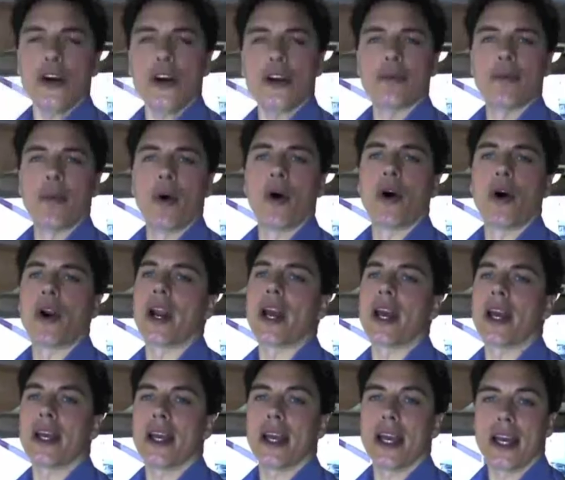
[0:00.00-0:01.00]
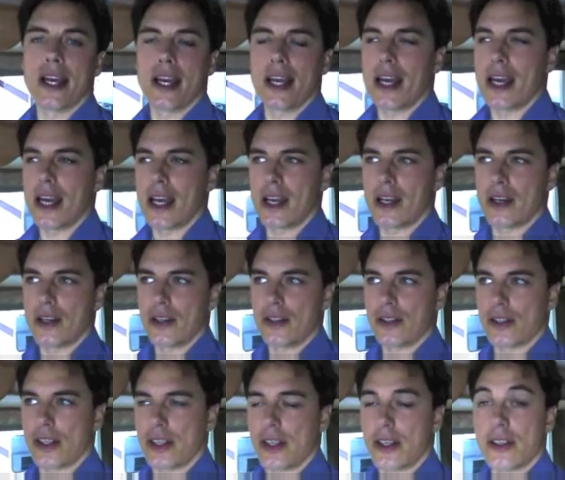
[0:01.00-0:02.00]
Good morning. It
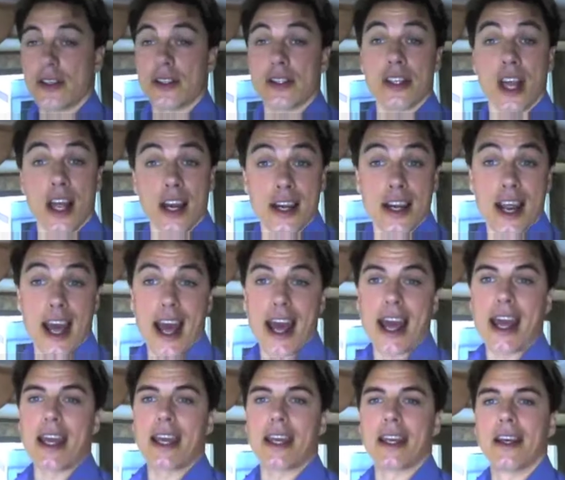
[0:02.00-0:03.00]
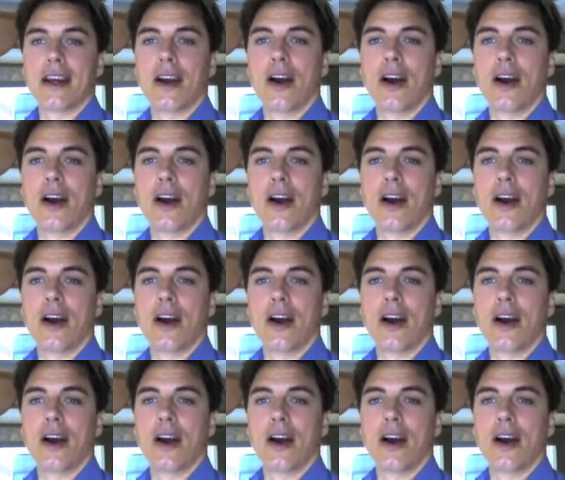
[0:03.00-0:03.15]
is Sunday.